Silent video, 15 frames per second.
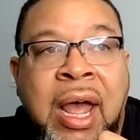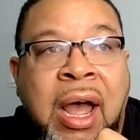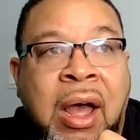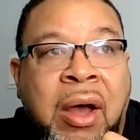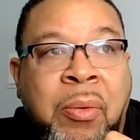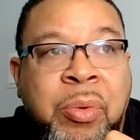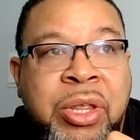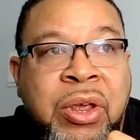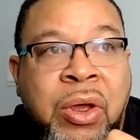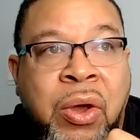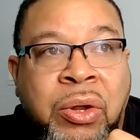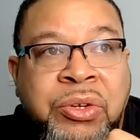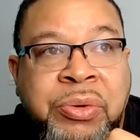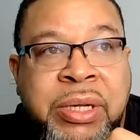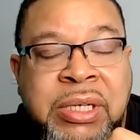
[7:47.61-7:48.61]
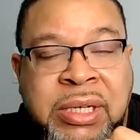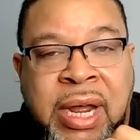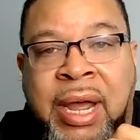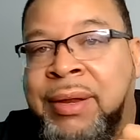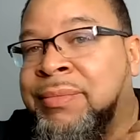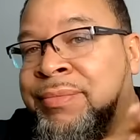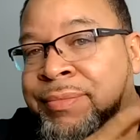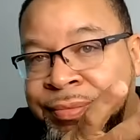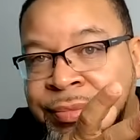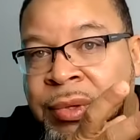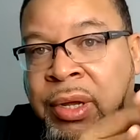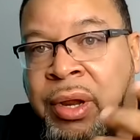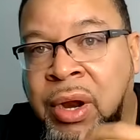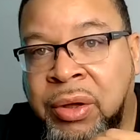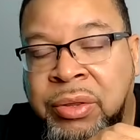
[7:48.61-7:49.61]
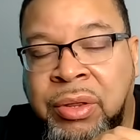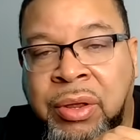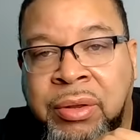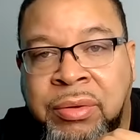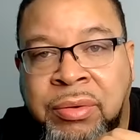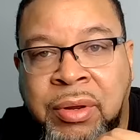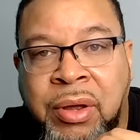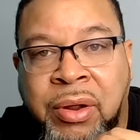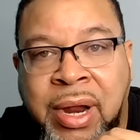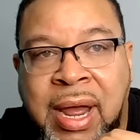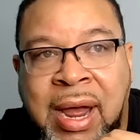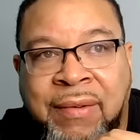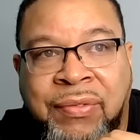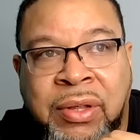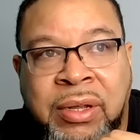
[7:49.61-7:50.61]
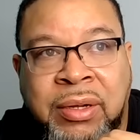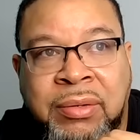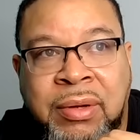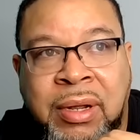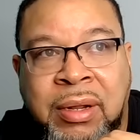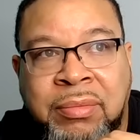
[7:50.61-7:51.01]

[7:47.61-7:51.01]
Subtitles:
When you go to extend, you're going to have to,